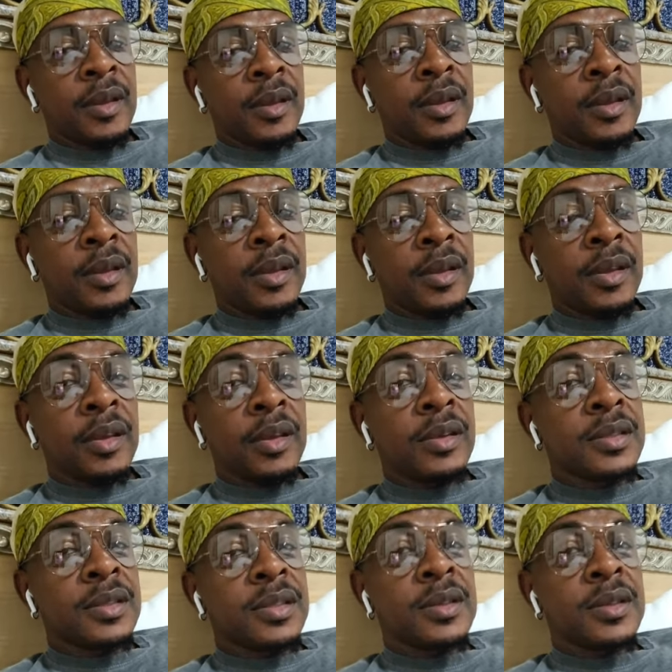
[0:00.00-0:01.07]
You know, see
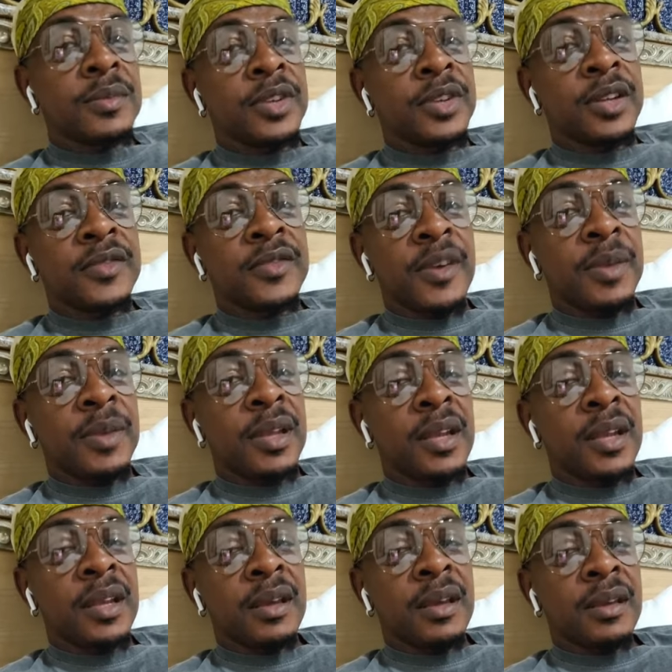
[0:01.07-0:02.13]
some church from the other
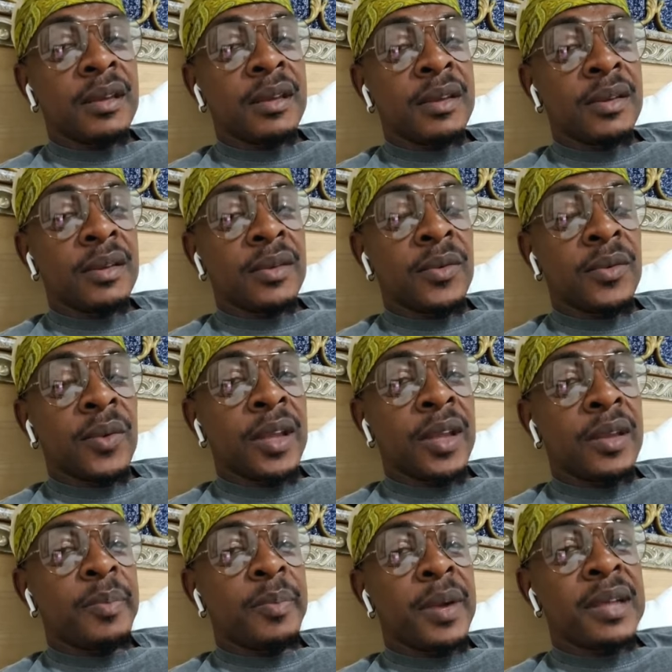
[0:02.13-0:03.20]
day where the
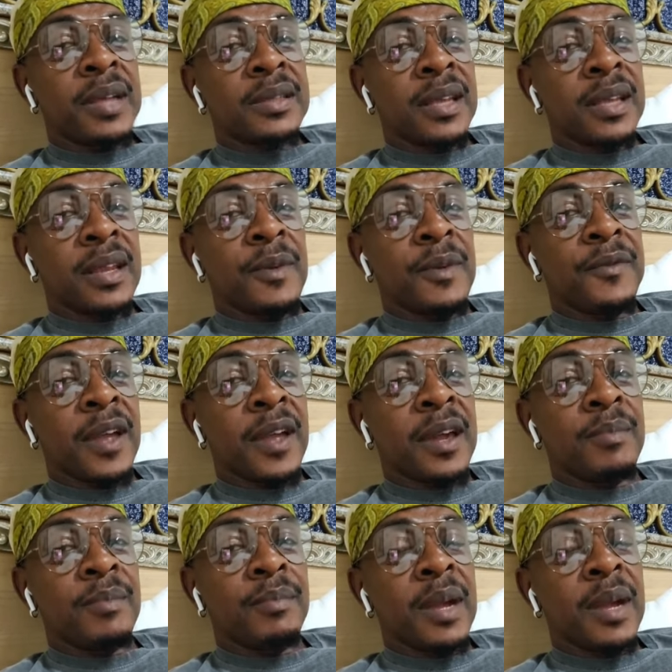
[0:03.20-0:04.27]
pastor, they might you get
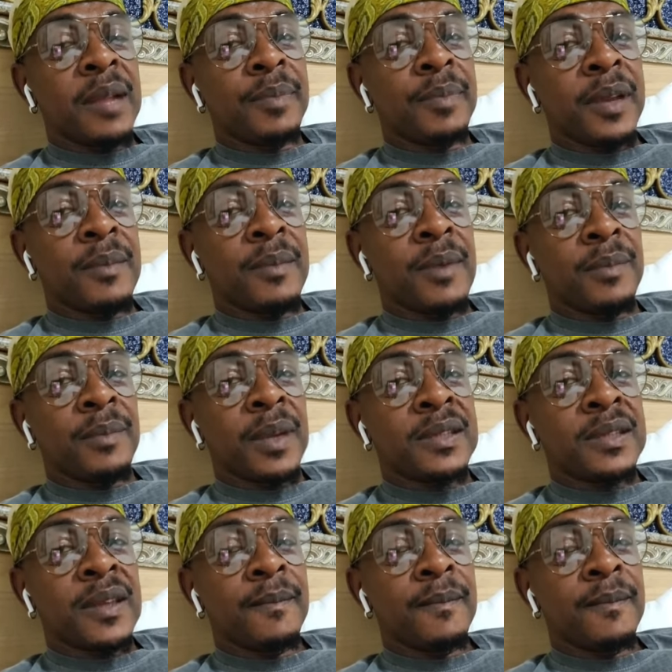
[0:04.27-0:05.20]
mad from the members, them.